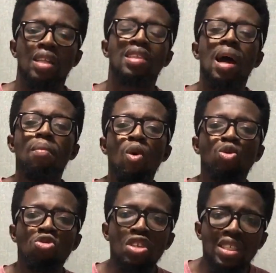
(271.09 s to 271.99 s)
They are
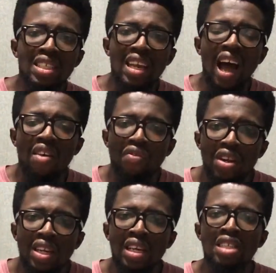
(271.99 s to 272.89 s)
maltreating
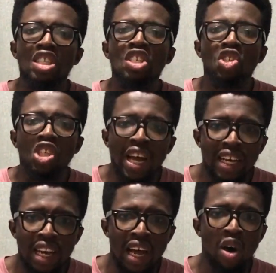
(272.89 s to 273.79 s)
Africans in
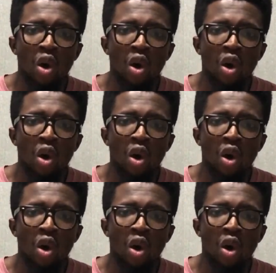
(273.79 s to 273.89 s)
China,